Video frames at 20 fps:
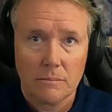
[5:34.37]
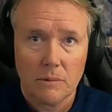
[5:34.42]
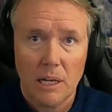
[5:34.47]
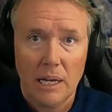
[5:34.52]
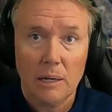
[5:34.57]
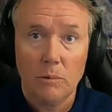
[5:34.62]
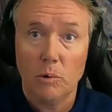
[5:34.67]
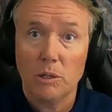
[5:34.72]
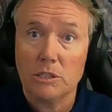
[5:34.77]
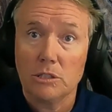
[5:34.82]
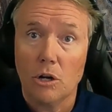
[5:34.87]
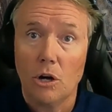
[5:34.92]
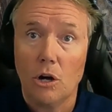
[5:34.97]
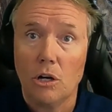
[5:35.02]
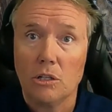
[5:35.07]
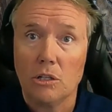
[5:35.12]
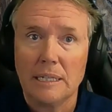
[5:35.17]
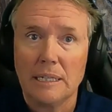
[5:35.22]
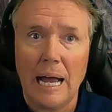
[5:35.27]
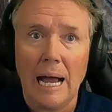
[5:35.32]
in what's
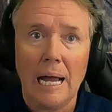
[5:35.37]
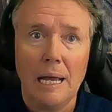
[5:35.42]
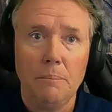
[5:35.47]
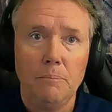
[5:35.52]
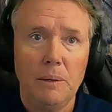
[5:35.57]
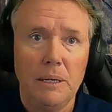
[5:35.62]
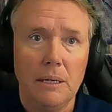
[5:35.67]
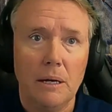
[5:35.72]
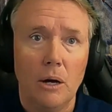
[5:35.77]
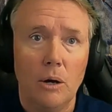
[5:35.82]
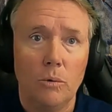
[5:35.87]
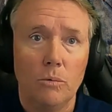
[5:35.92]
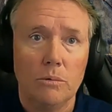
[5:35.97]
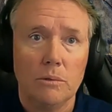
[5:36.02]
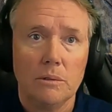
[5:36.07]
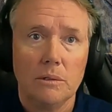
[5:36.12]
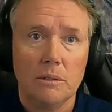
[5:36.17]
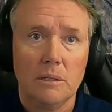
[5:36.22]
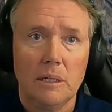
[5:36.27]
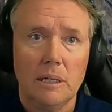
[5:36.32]
called an IPO,
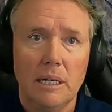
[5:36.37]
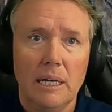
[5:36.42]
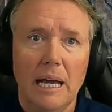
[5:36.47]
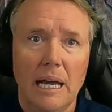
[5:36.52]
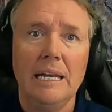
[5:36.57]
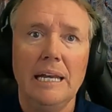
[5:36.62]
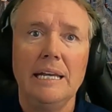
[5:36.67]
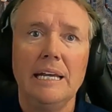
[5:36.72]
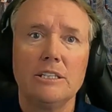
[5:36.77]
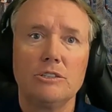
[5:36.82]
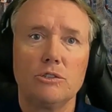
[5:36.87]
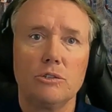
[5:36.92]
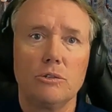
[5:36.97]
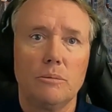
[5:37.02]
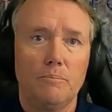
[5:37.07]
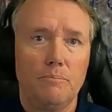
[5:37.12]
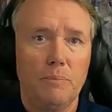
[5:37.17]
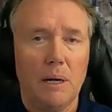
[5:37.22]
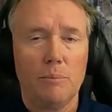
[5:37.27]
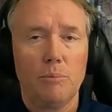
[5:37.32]
initial
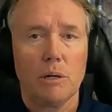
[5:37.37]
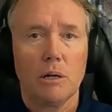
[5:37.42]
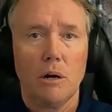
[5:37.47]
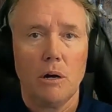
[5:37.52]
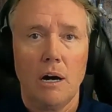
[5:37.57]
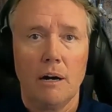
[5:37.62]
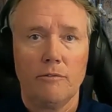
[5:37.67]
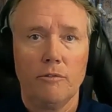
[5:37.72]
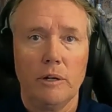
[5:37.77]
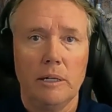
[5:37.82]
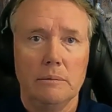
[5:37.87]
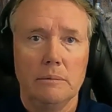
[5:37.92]
public offering.